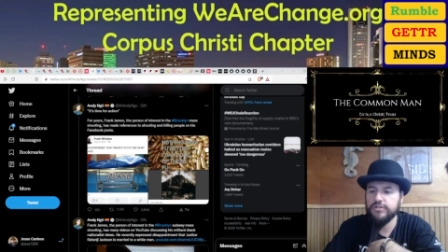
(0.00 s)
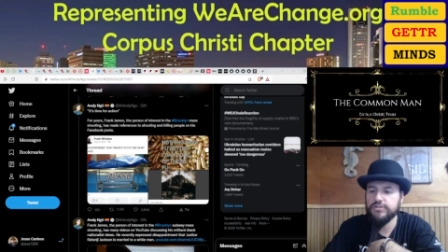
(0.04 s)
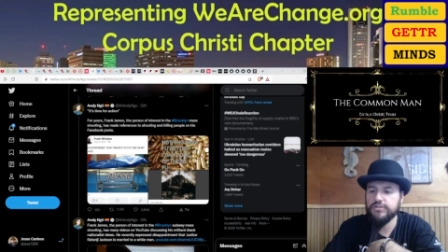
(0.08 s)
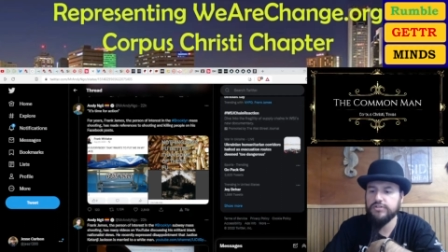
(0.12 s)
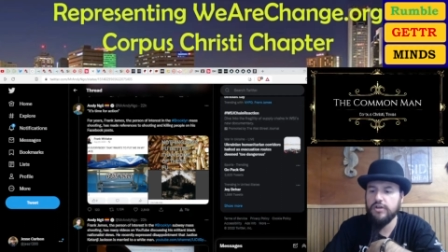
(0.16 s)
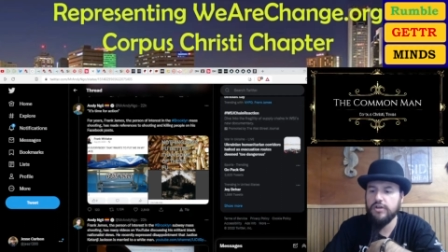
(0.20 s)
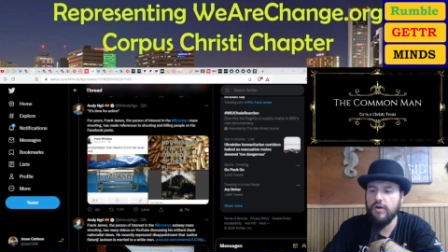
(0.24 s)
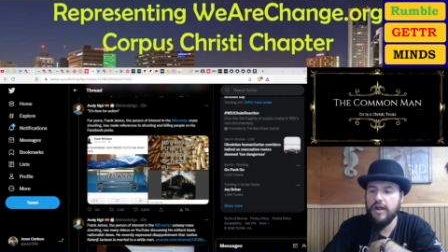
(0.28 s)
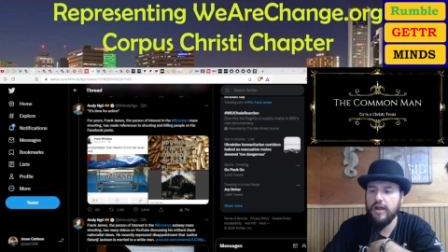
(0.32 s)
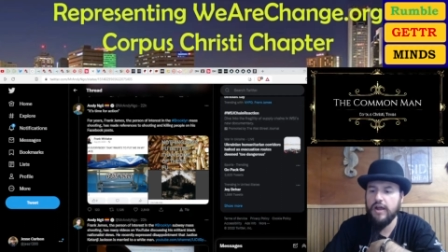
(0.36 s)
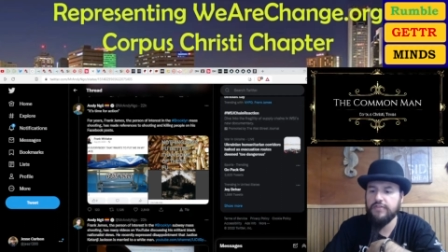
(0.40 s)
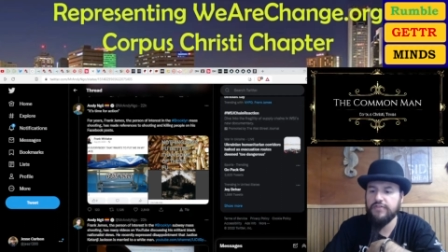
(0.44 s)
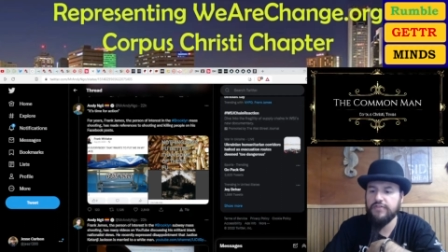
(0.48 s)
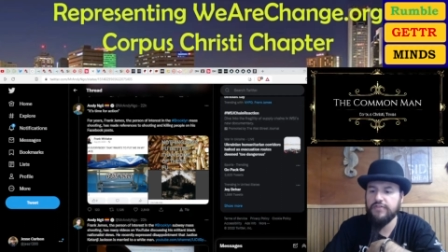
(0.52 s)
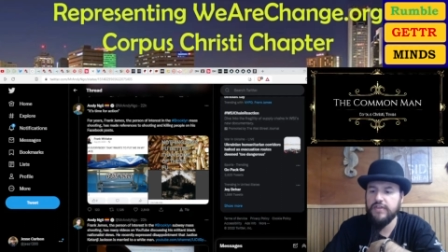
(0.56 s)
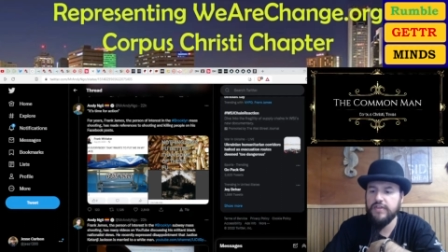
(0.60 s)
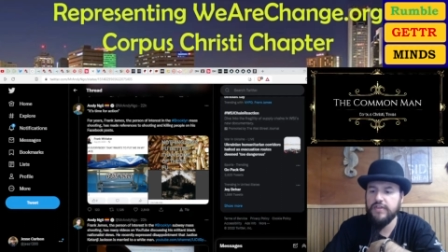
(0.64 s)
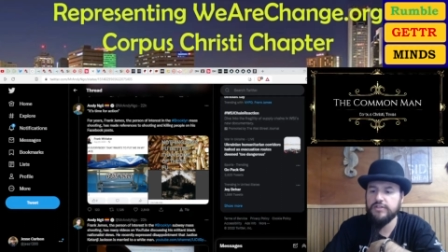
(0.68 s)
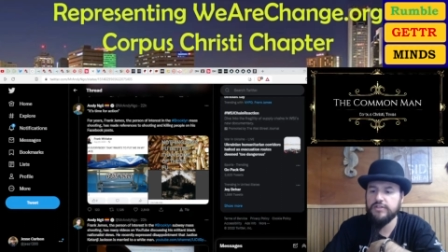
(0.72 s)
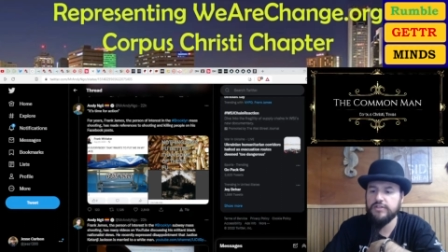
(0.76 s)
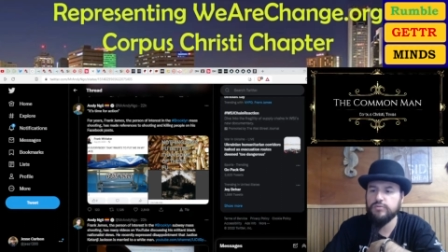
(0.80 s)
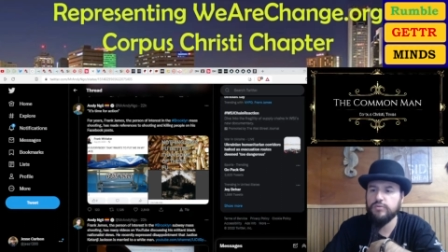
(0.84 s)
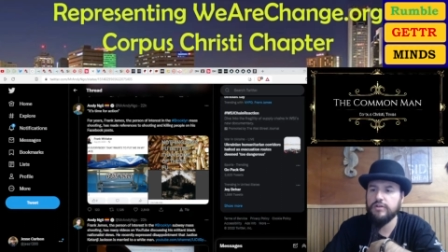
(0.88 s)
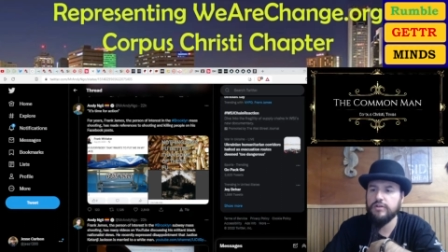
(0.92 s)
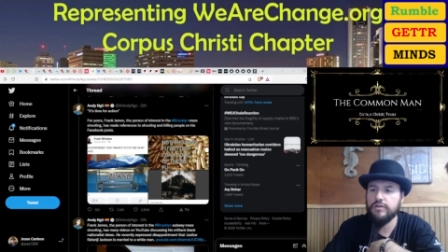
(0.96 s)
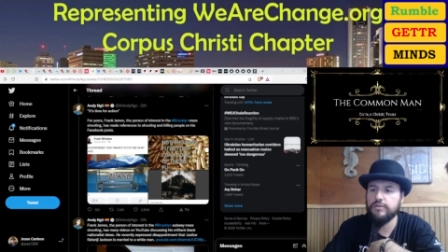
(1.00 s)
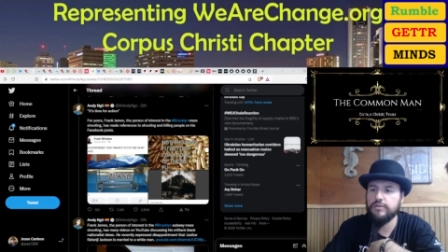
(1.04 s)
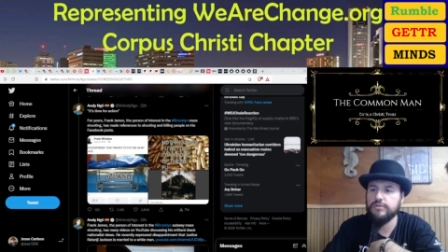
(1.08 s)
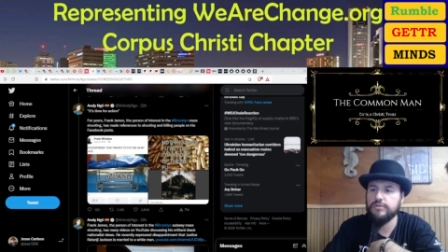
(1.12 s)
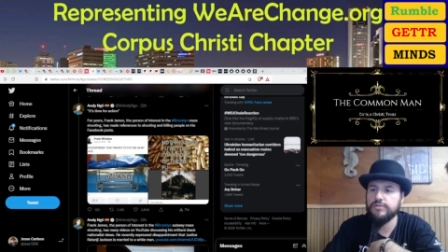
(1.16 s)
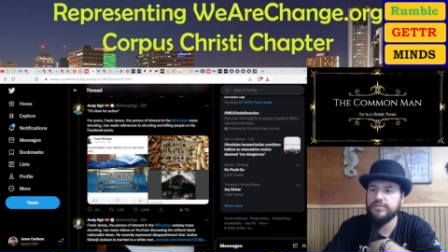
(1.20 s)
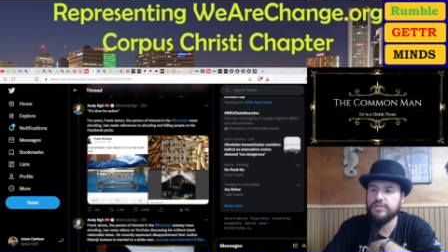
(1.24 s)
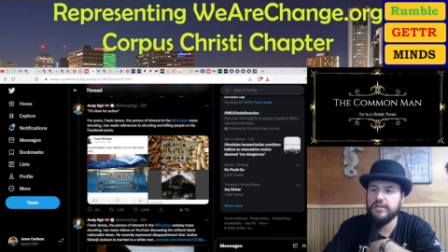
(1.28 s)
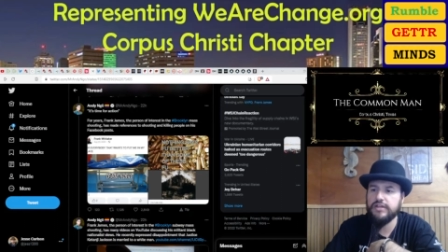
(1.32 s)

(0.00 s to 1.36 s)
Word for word: So I think it's one of those